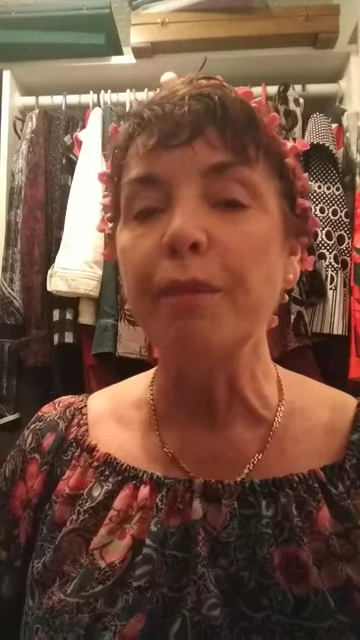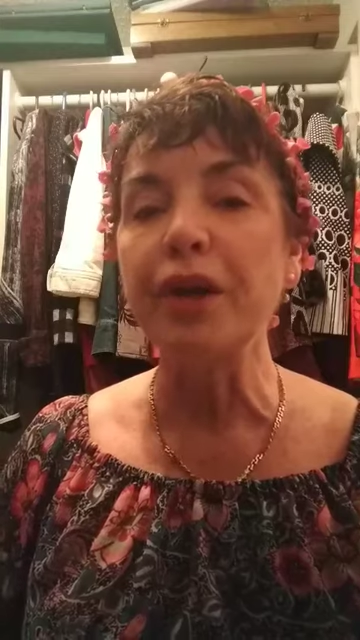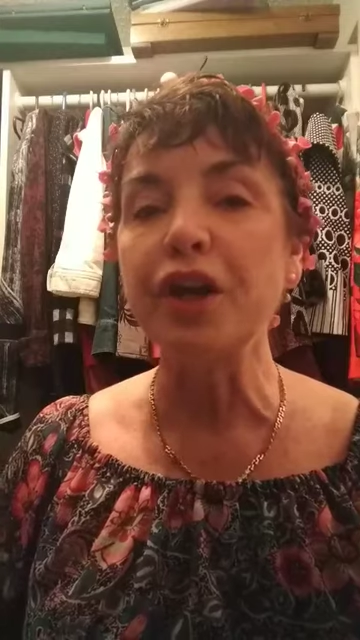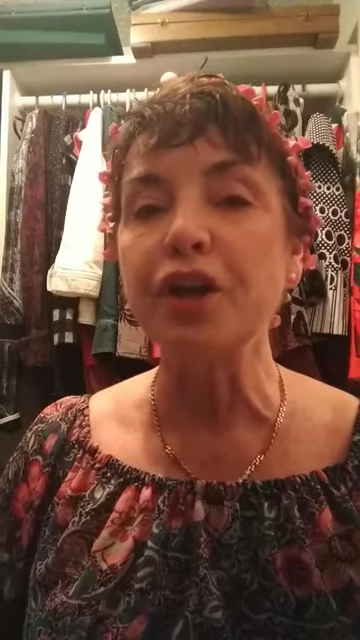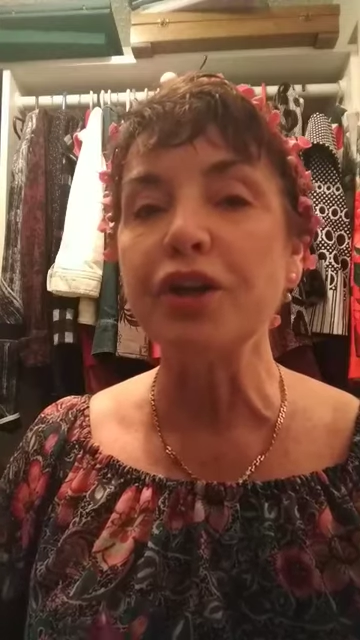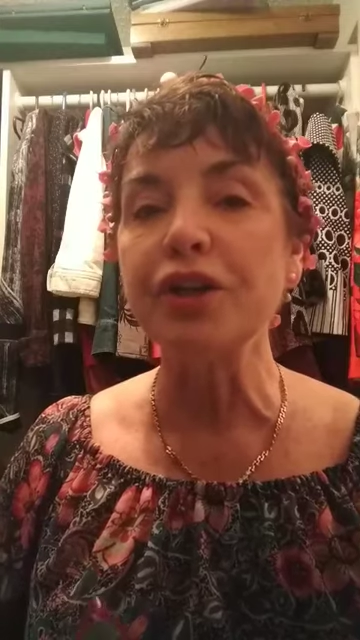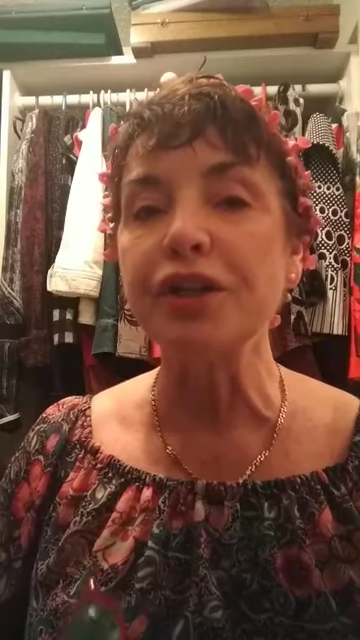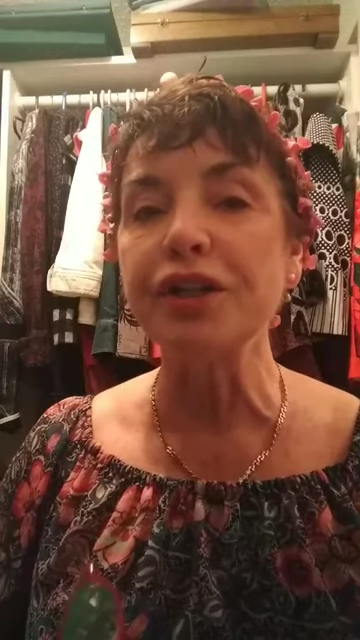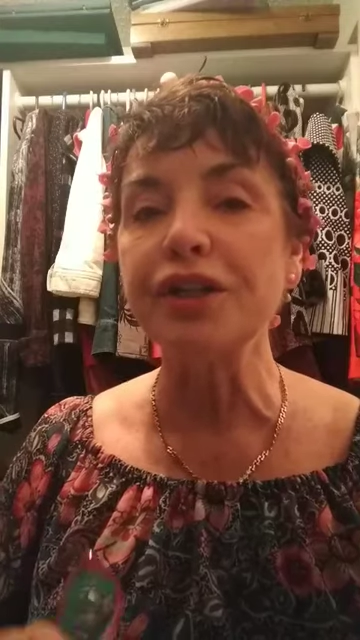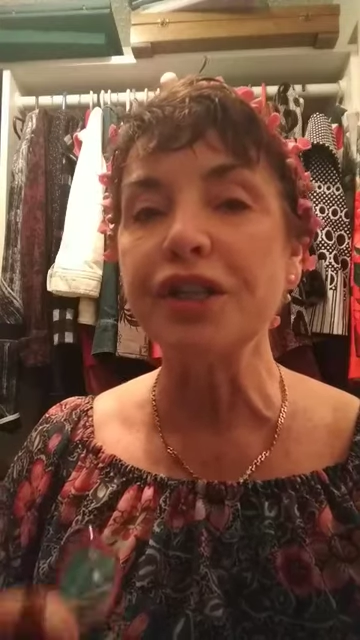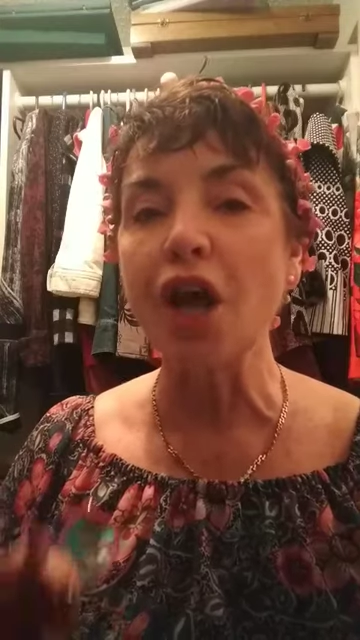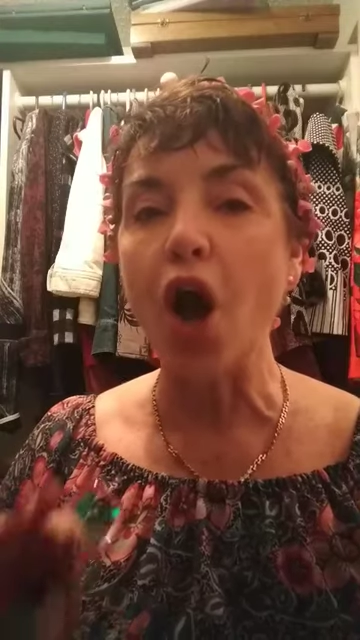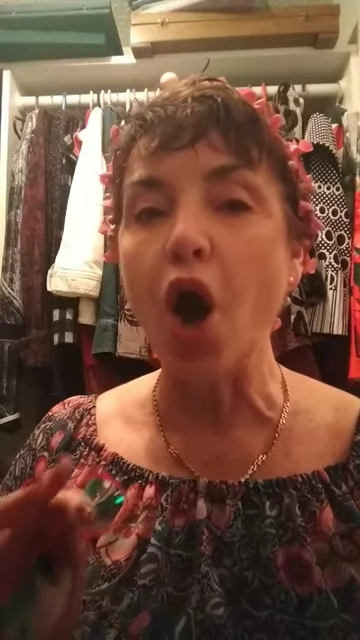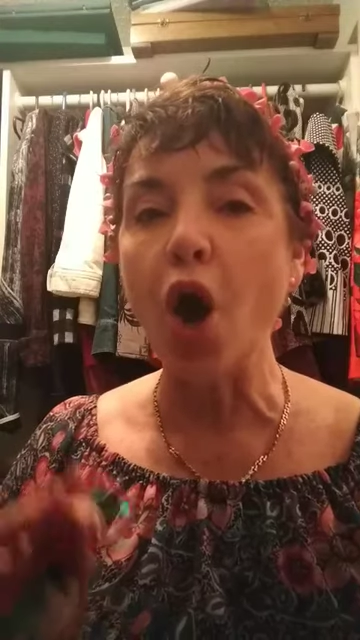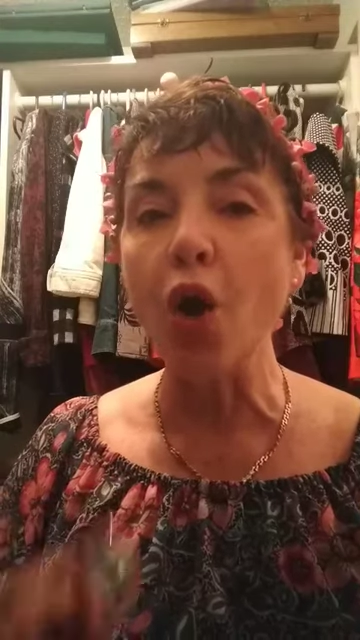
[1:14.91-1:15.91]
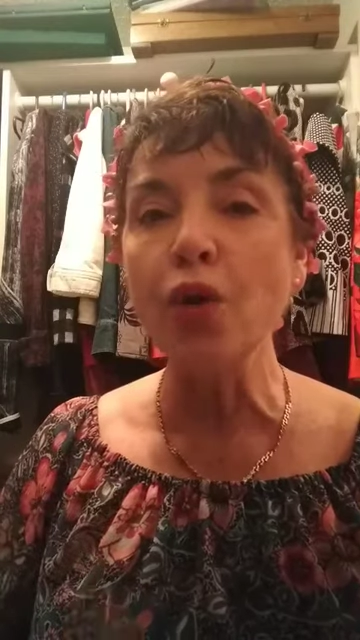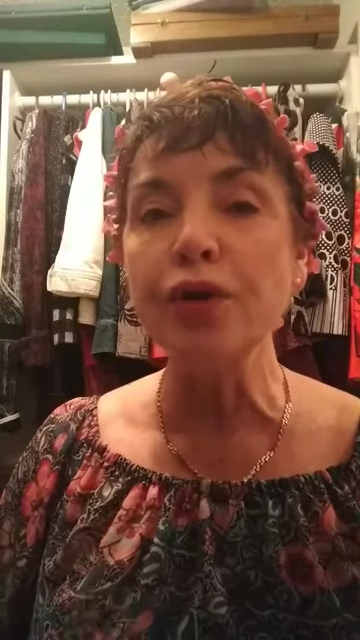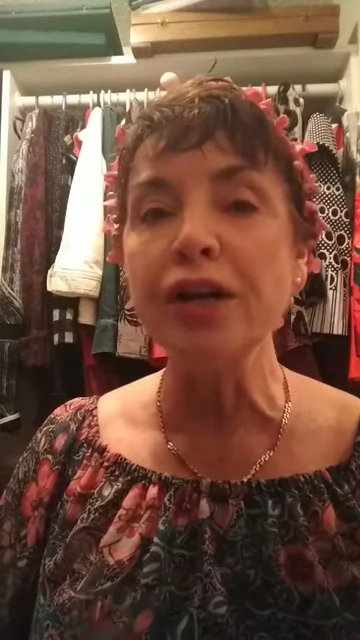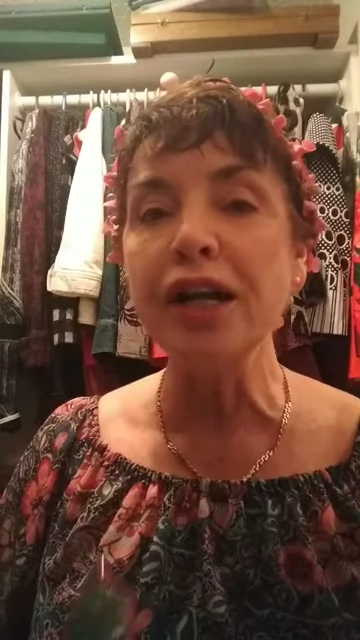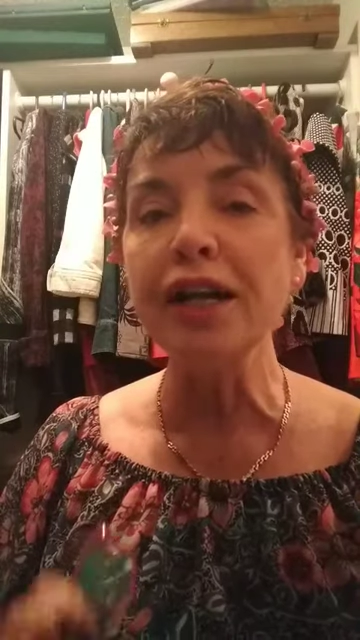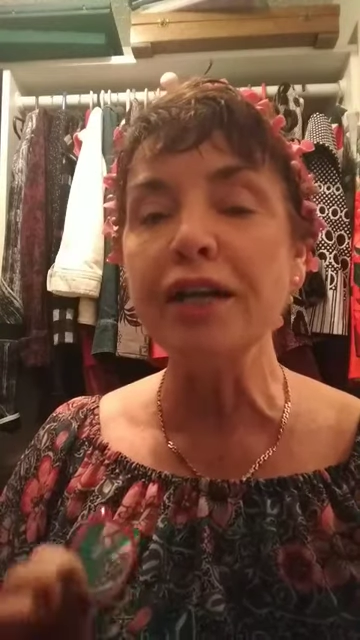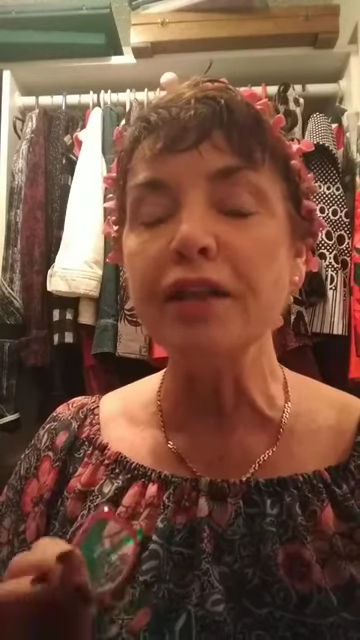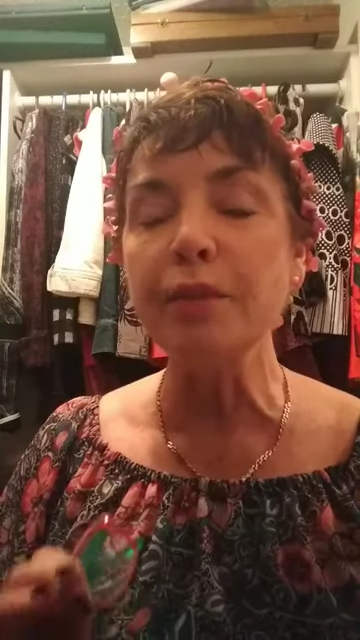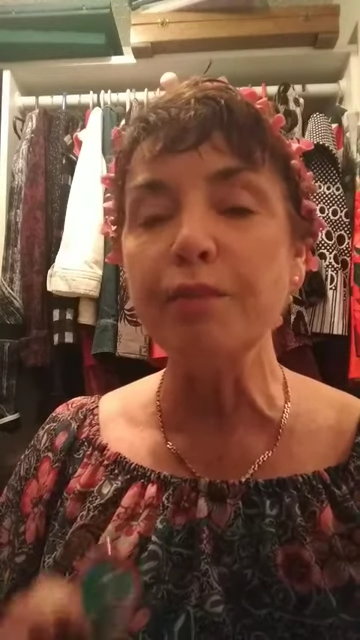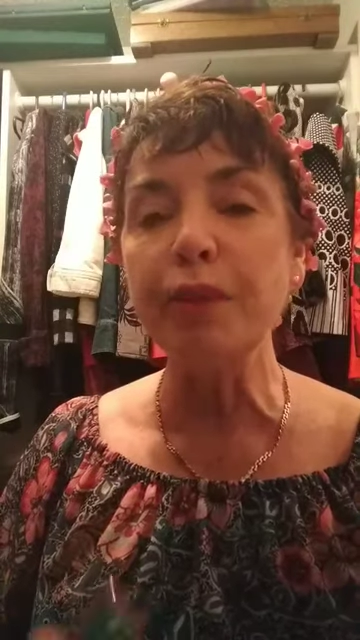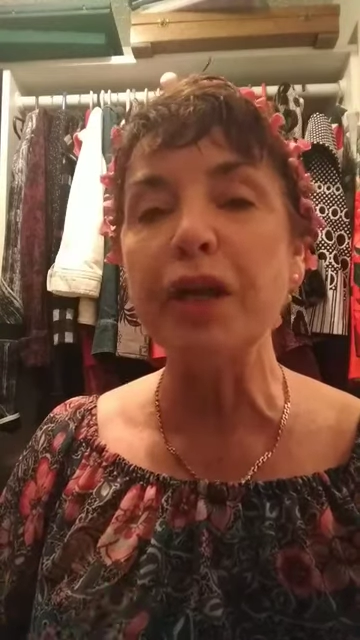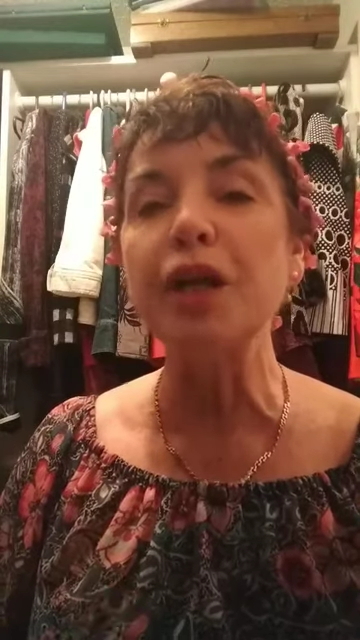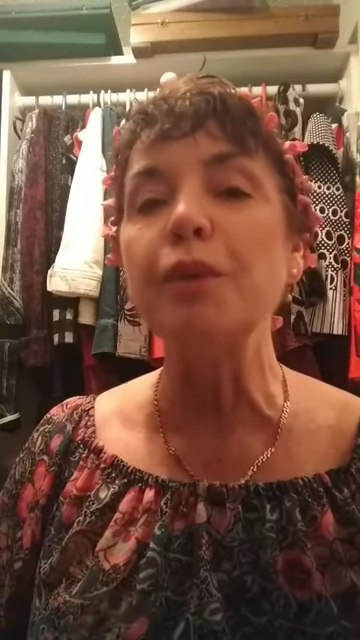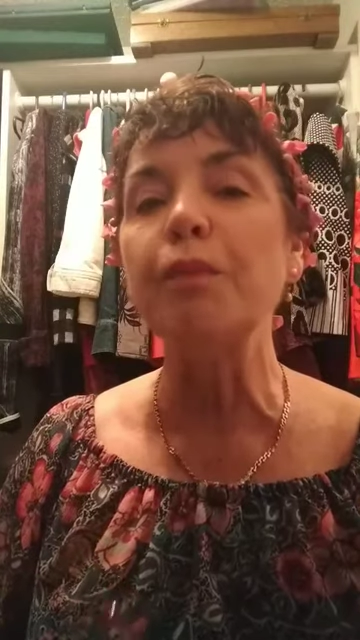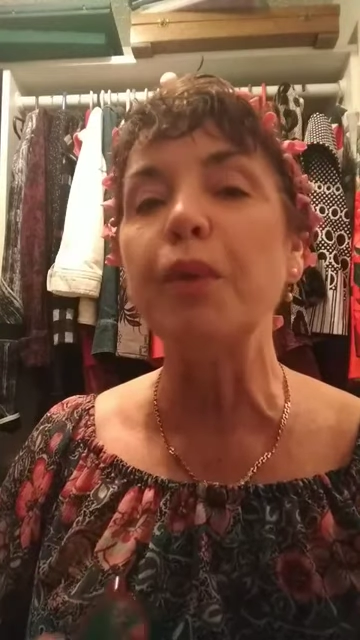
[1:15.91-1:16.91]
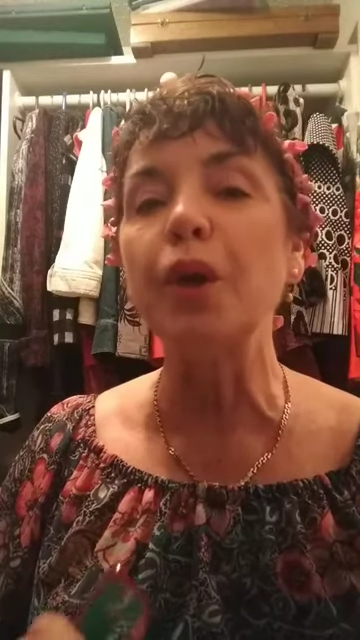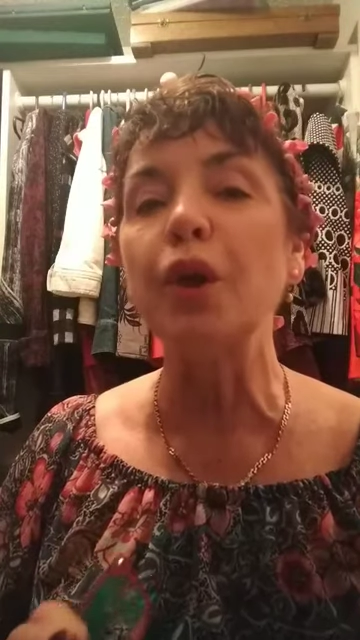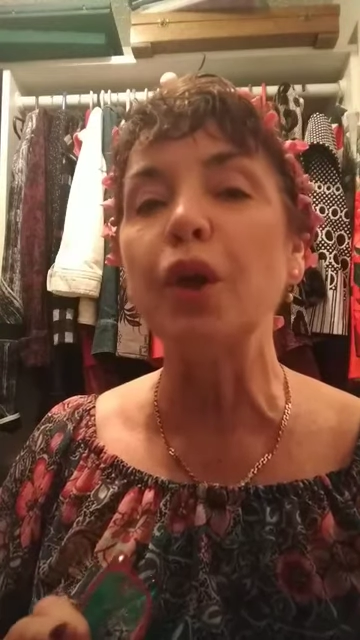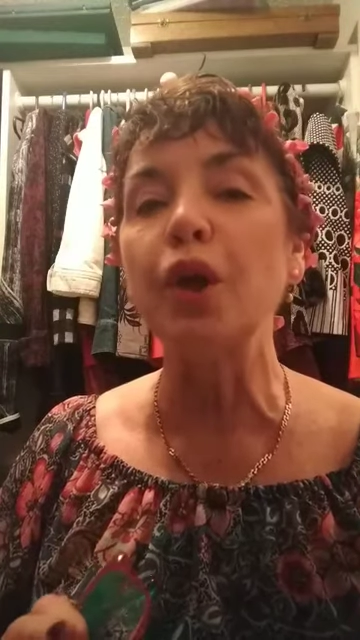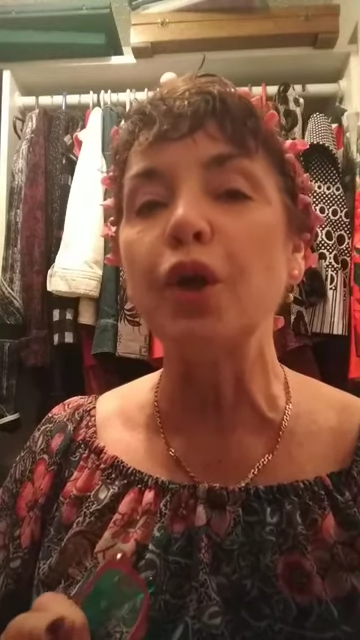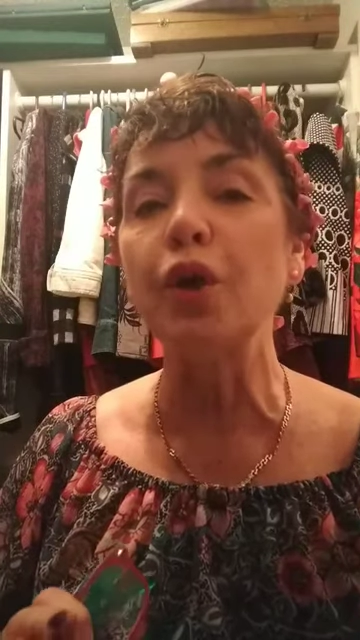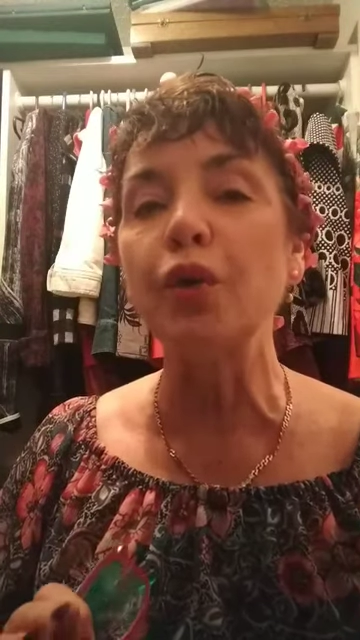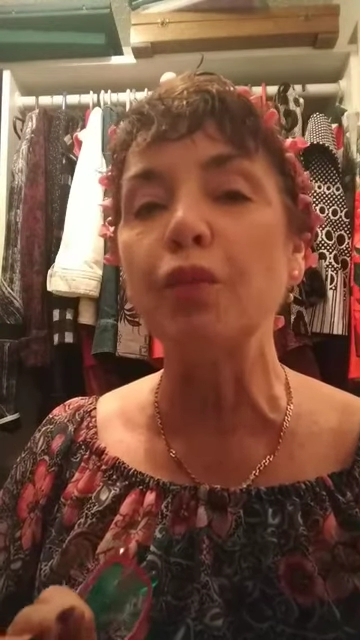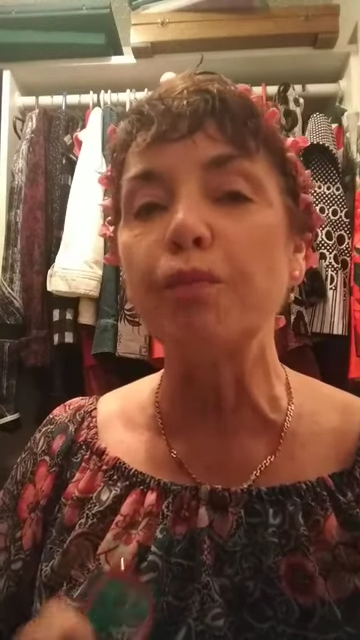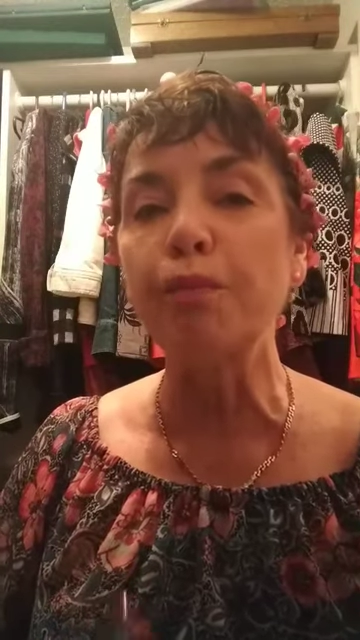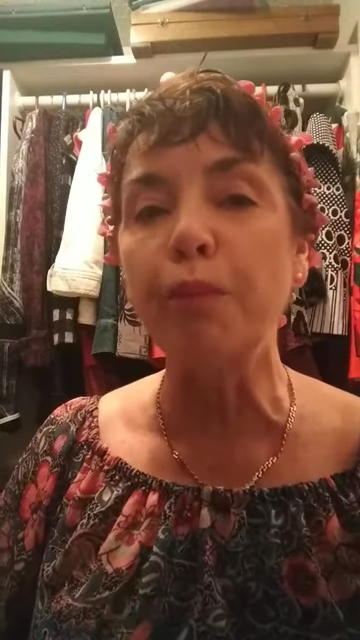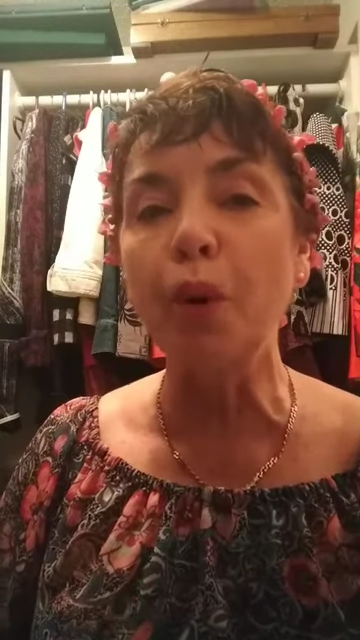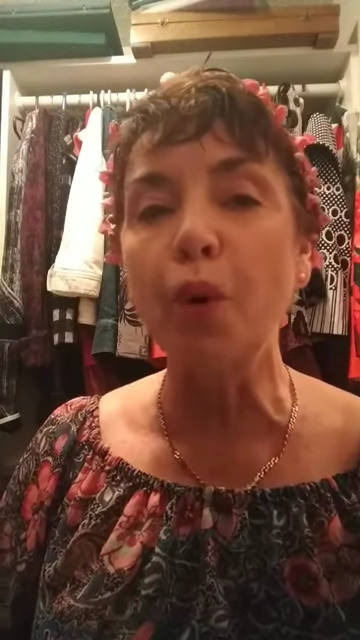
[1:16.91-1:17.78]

because only the people who,